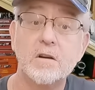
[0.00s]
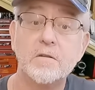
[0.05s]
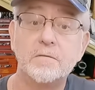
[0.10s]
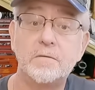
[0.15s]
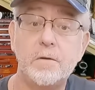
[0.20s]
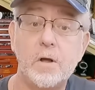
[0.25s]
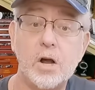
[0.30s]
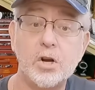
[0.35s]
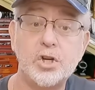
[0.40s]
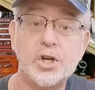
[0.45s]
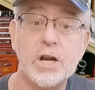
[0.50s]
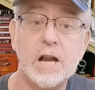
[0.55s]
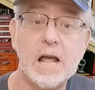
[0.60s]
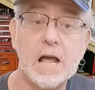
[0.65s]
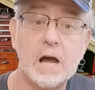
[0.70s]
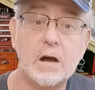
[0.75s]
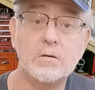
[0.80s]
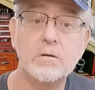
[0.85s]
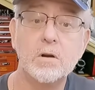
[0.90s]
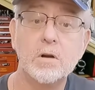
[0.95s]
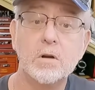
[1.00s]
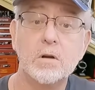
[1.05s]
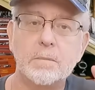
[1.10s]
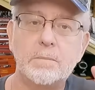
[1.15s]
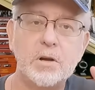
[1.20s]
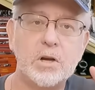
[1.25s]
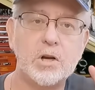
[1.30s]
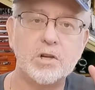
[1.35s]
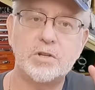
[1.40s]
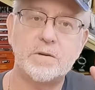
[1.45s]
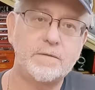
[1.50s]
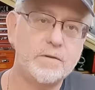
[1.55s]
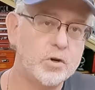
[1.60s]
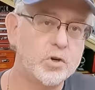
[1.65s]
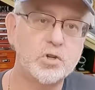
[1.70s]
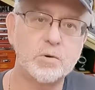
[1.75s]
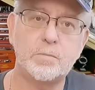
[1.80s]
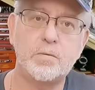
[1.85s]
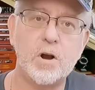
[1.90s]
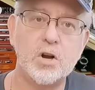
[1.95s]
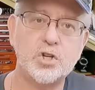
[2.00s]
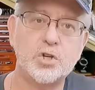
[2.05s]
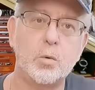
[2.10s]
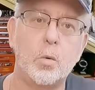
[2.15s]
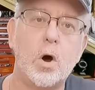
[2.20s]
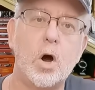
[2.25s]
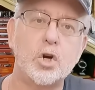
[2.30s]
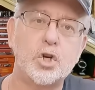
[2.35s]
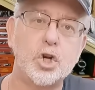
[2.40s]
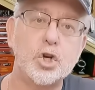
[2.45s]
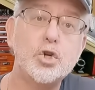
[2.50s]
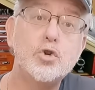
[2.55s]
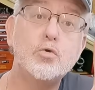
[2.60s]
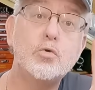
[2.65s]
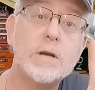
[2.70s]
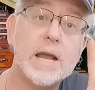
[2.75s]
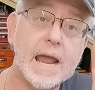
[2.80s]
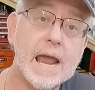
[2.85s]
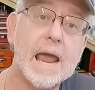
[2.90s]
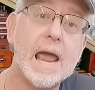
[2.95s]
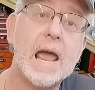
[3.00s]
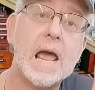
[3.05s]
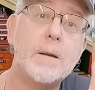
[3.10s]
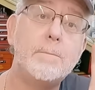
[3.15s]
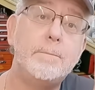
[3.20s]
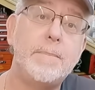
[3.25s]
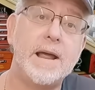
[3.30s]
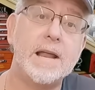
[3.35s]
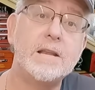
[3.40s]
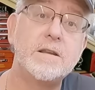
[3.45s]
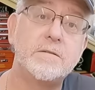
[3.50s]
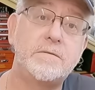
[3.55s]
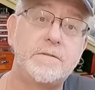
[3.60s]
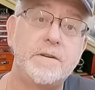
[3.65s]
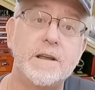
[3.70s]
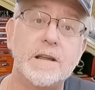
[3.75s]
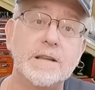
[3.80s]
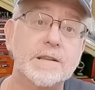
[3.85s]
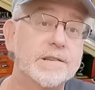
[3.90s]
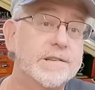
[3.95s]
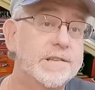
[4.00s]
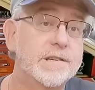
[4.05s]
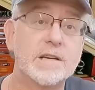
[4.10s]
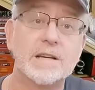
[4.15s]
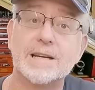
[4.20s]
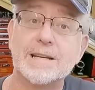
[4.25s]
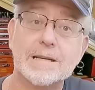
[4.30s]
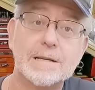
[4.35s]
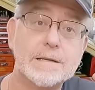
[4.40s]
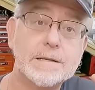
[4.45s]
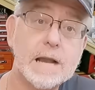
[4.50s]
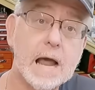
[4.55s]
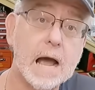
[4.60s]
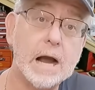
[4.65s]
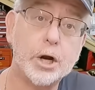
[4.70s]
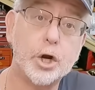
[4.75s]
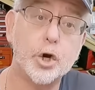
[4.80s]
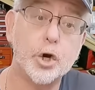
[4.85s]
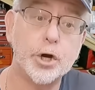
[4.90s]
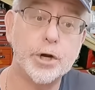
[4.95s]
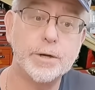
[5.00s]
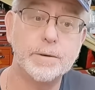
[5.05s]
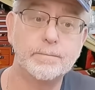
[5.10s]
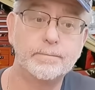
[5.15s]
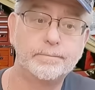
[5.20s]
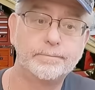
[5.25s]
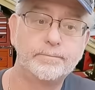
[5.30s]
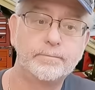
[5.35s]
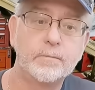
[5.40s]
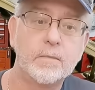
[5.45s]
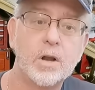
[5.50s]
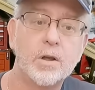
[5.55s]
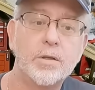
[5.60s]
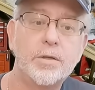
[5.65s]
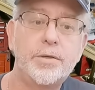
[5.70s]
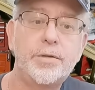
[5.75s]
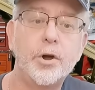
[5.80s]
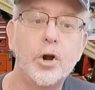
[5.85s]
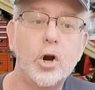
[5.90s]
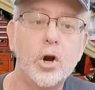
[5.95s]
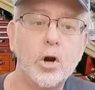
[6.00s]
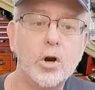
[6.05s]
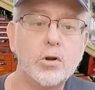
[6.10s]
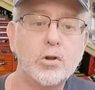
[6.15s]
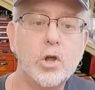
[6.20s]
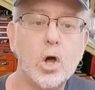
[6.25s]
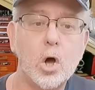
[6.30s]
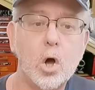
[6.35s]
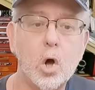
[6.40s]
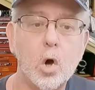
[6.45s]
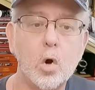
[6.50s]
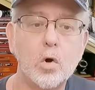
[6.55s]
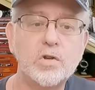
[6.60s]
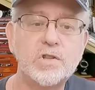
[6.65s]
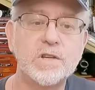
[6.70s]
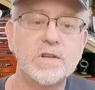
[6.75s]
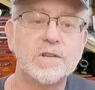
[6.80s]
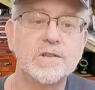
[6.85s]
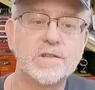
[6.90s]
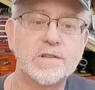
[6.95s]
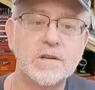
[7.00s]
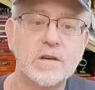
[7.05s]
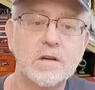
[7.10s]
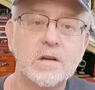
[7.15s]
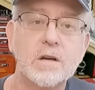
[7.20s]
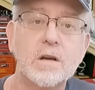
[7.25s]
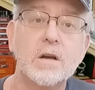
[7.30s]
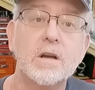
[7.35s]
Flush it out, because if you use a pressure washer, you can bend the fins. Not good. Third, the hoses.